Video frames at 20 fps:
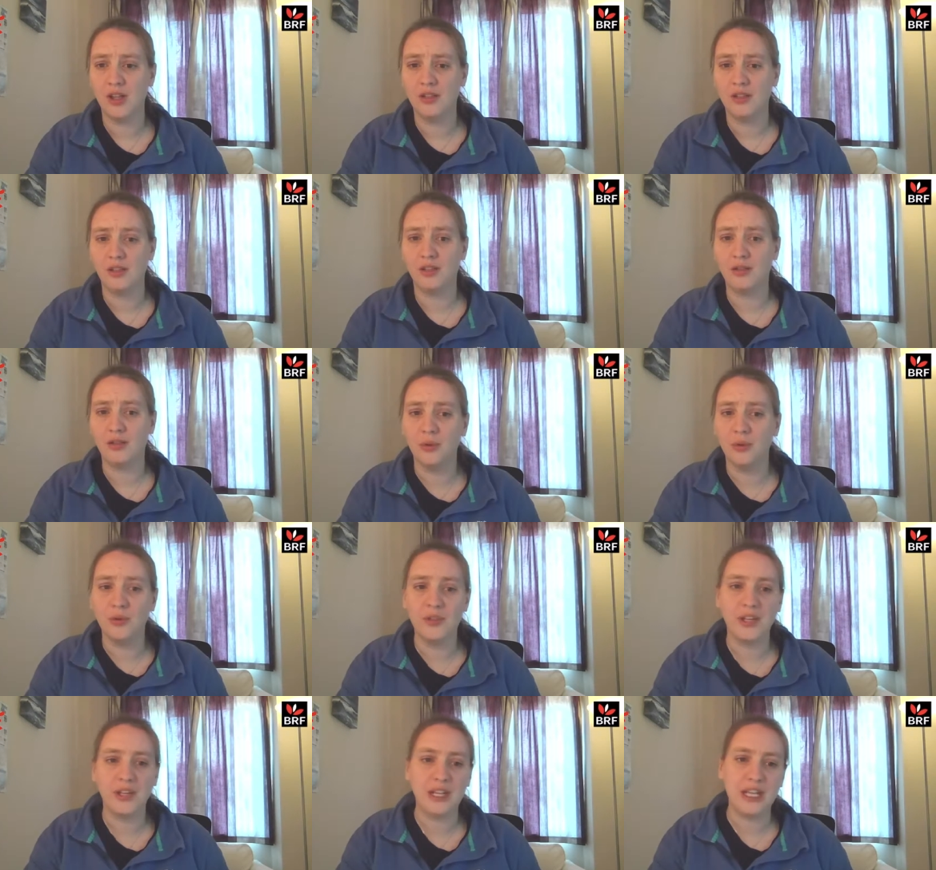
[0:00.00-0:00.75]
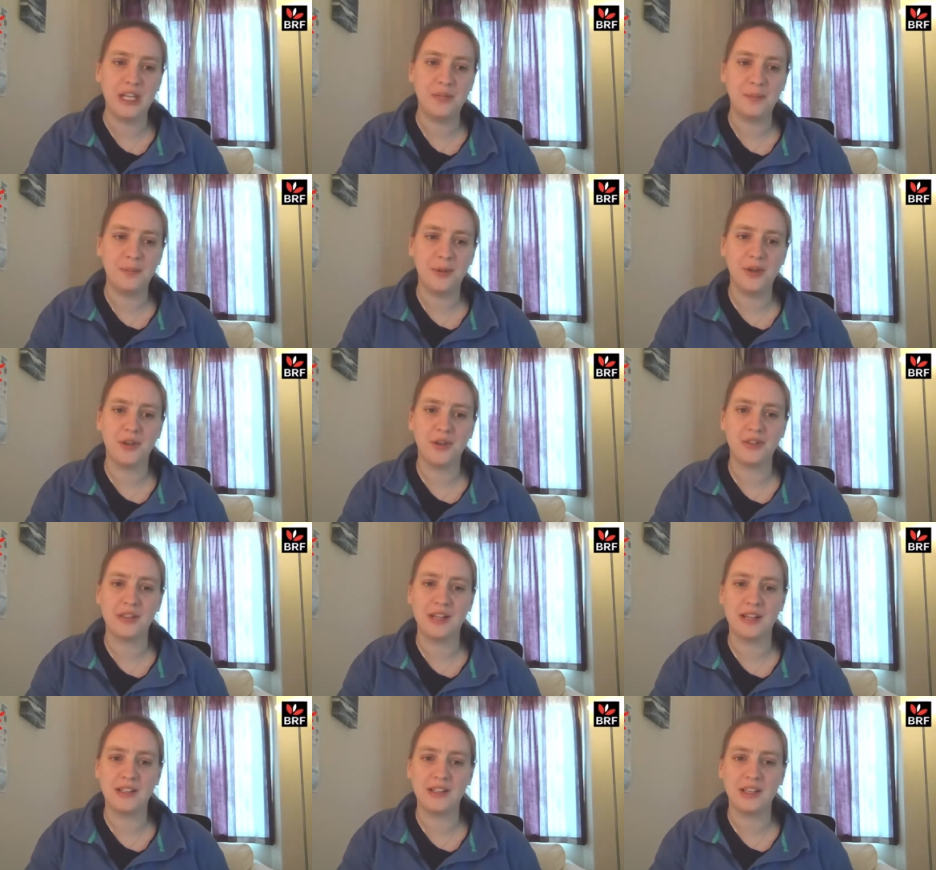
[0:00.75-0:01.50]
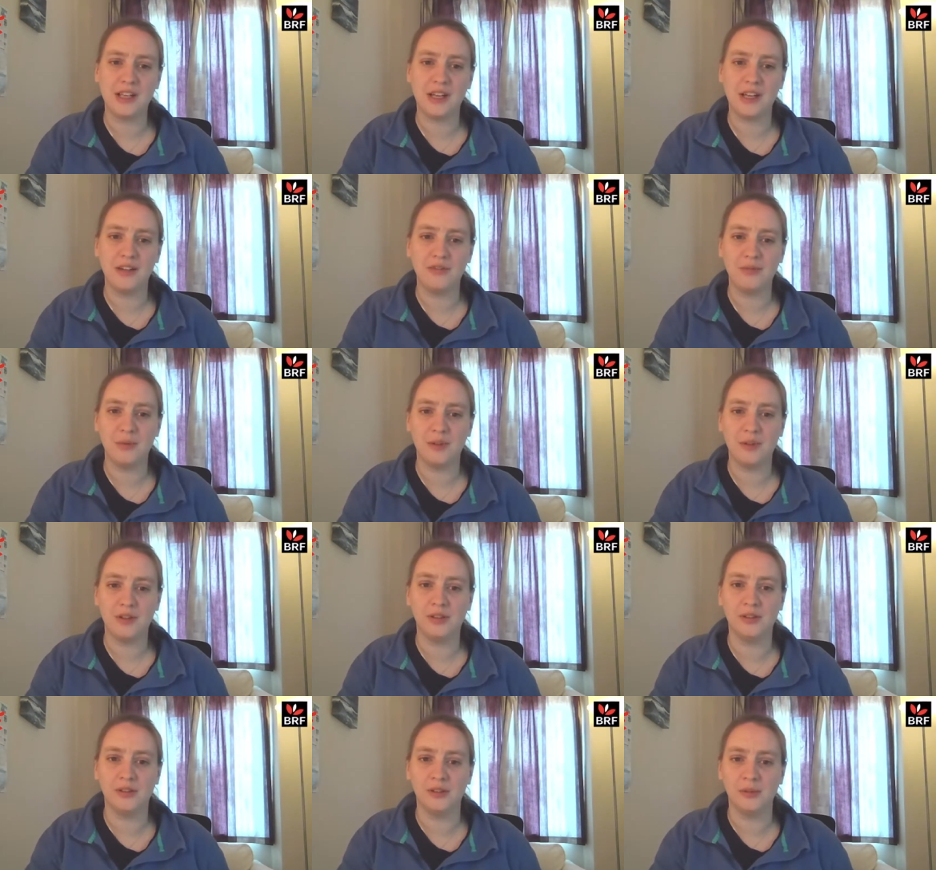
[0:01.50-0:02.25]
the thought that each person has a gift
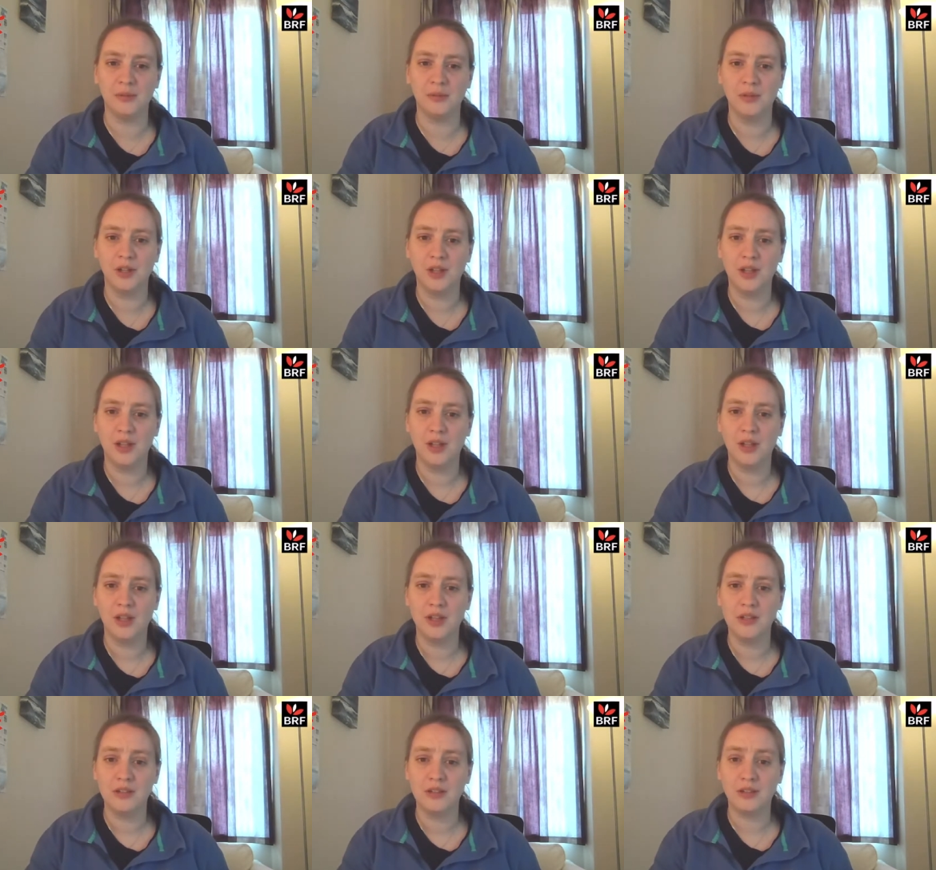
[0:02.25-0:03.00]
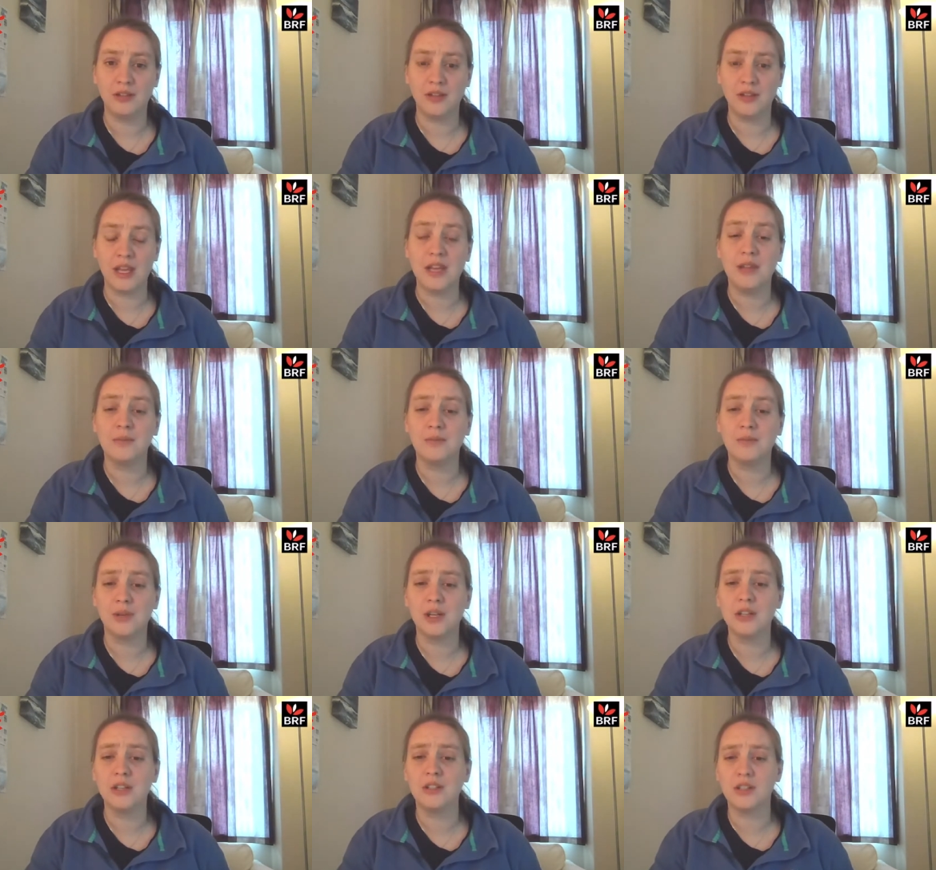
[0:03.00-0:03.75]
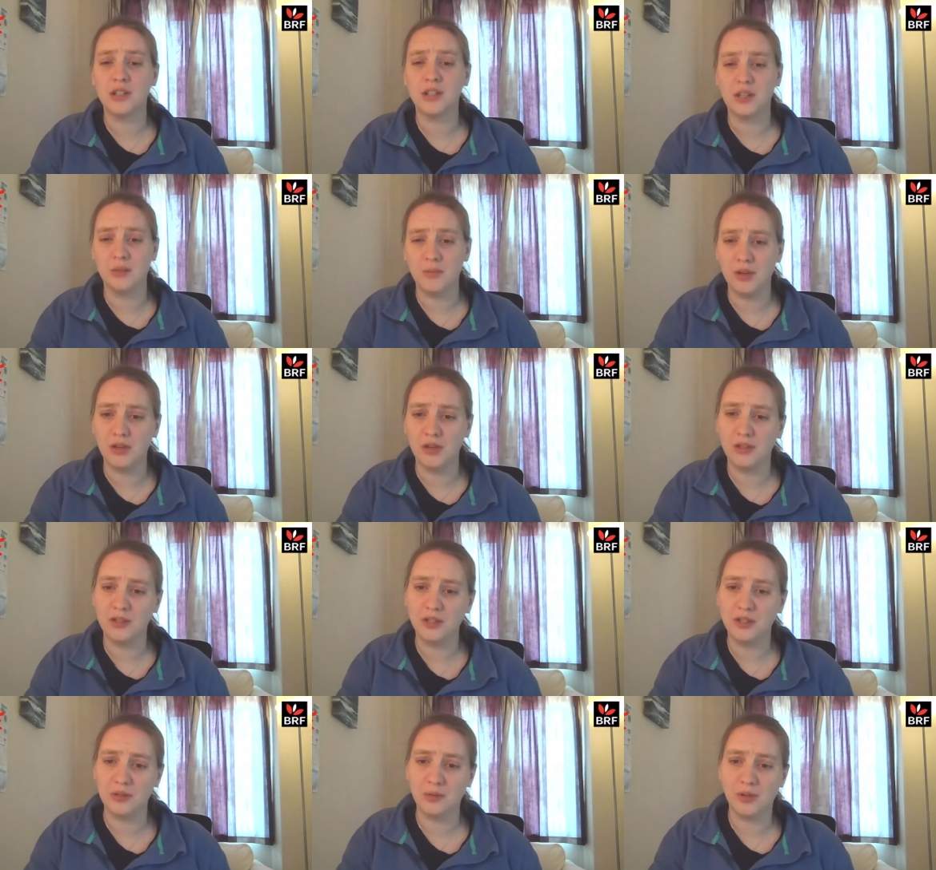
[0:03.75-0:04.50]
within them that they can bring to the
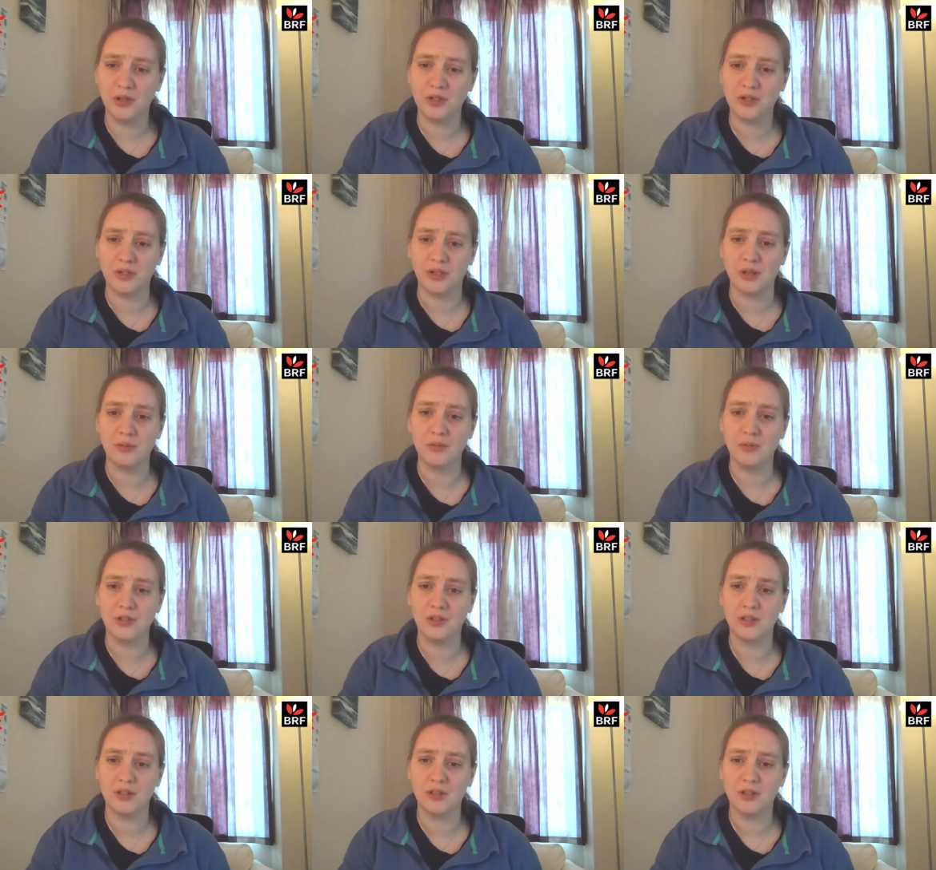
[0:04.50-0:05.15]
community's worship.